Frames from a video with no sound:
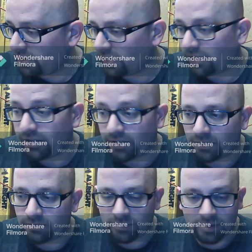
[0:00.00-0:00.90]
So you
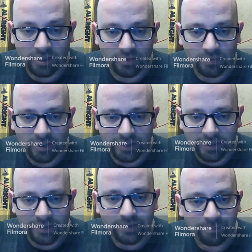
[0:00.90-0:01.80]
know it is what it
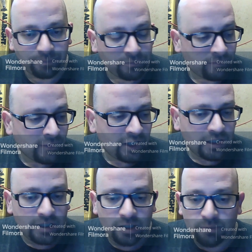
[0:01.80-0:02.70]
is.
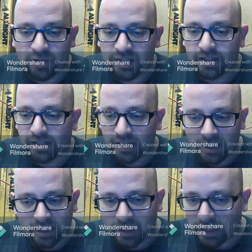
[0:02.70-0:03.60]
But
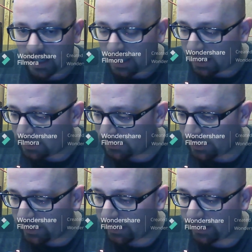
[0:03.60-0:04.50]
yeah, uh,
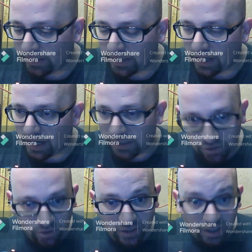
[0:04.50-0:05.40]
I
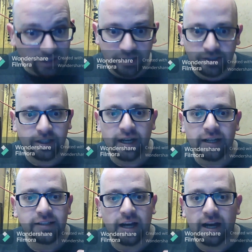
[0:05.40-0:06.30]
enjoy talking to you
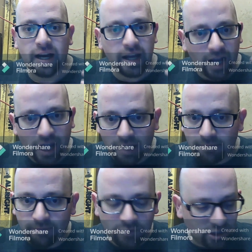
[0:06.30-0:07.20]
guys. I
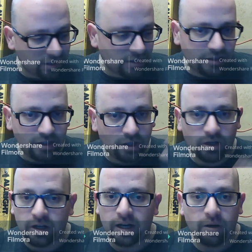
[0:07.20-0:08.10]
I'm just you
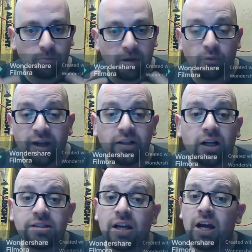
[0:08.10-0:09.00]
know my weight
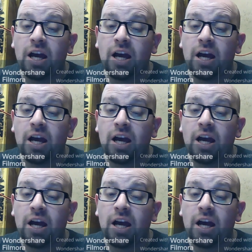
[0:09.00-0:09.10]
loss.